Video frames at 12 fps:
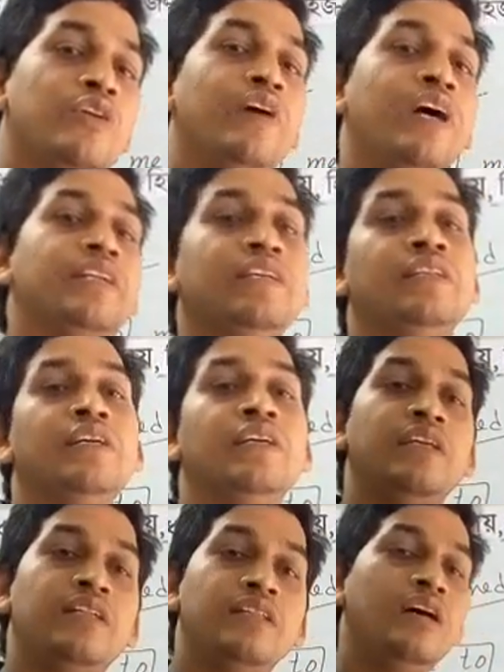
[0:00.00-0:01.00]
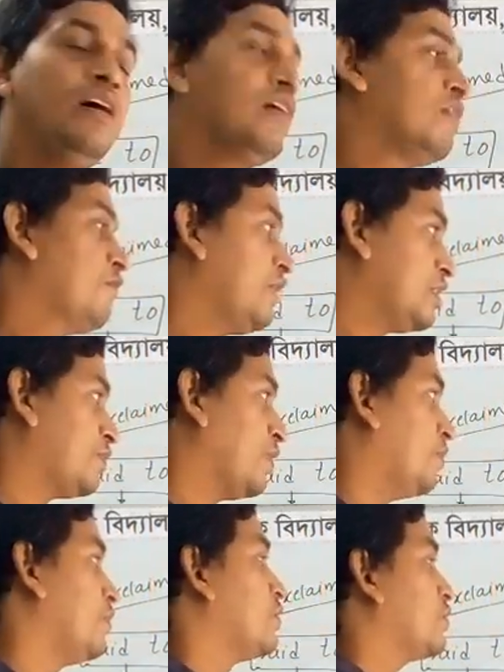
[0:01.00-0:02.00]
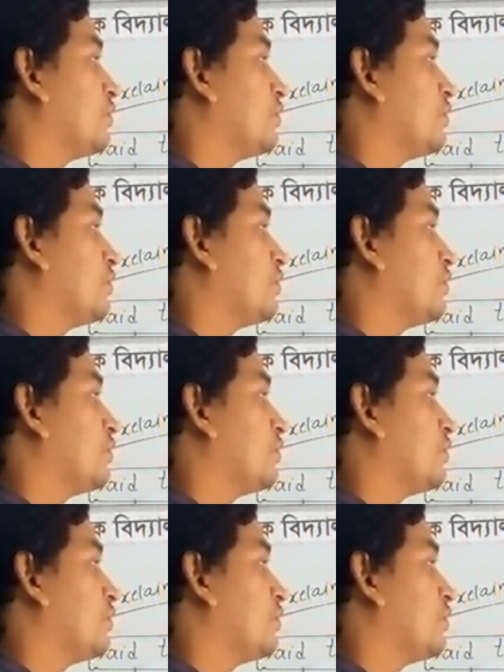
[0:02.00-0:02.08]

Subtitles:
write it in the past form.